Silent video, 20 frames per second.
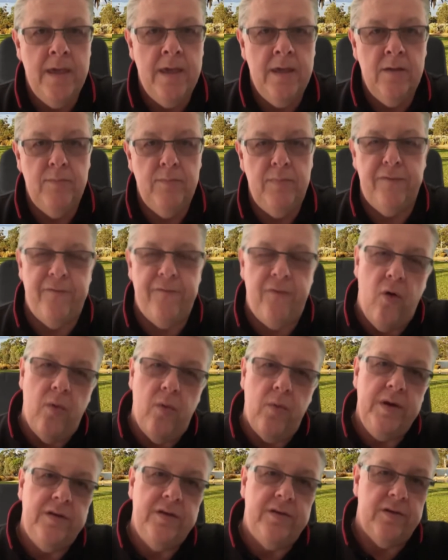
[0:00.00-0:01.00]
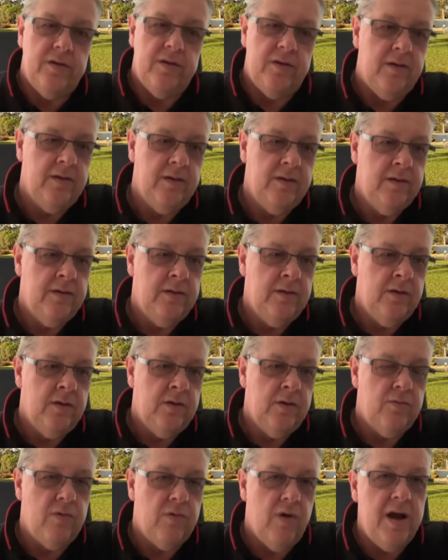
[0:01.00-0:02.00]
before we do,
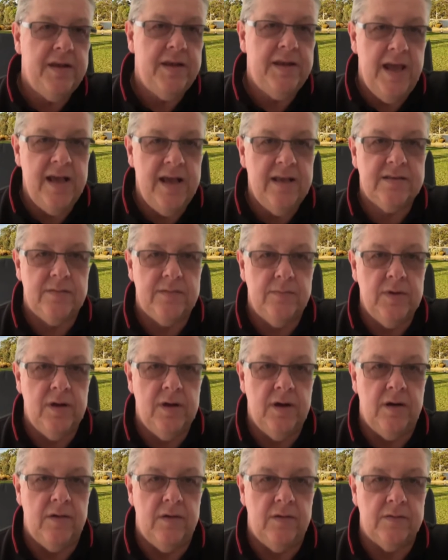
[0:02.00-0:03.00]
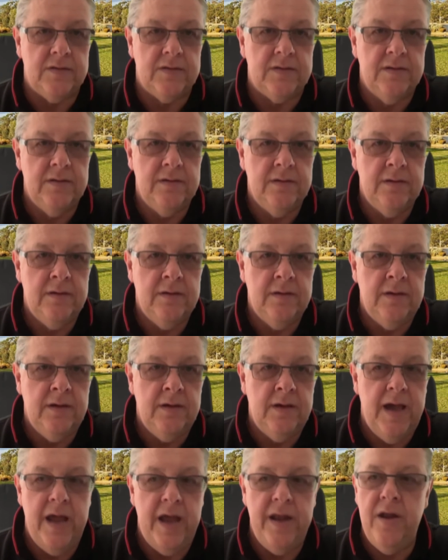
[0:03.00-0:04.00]
write down some goals
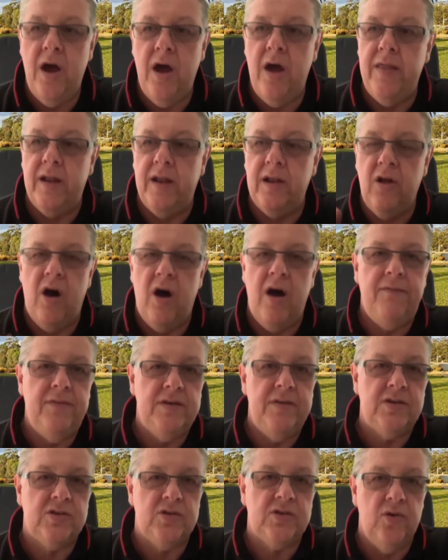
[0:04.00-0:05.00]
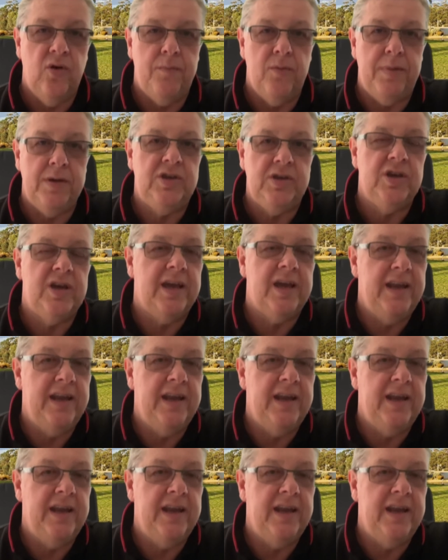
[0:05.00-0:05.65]
and know that life is short, but you can